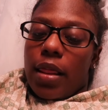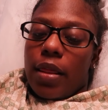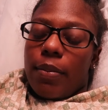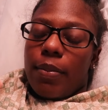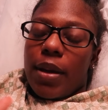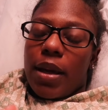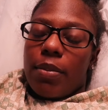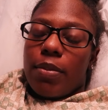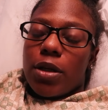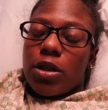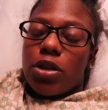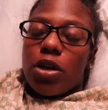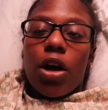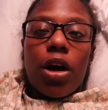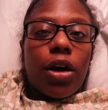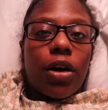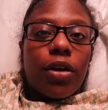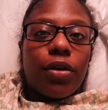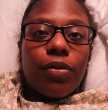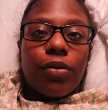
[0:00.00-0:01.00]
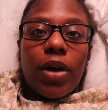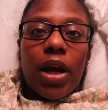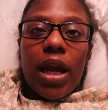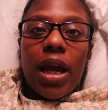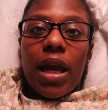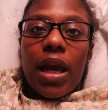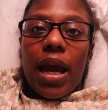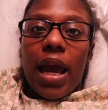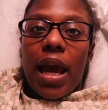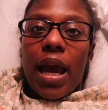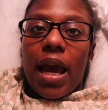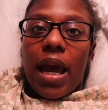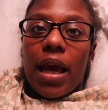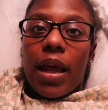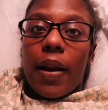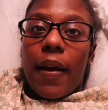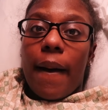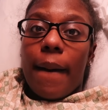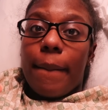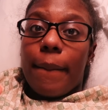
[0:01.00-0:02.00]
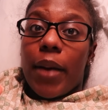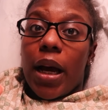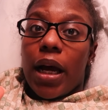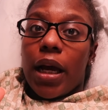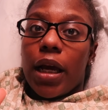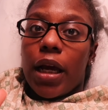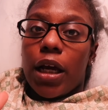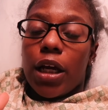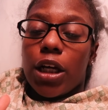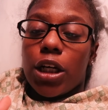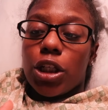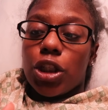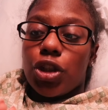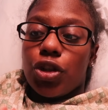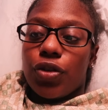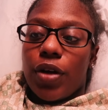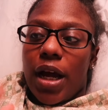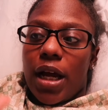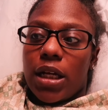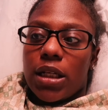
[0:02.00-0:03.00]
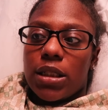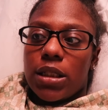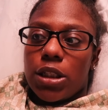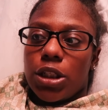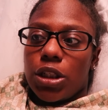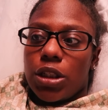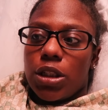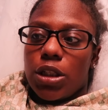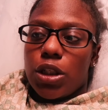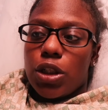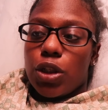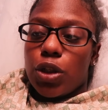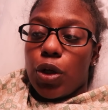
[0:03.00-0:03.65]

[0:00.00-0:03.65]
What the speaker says: the baby's heart rate and my contractions.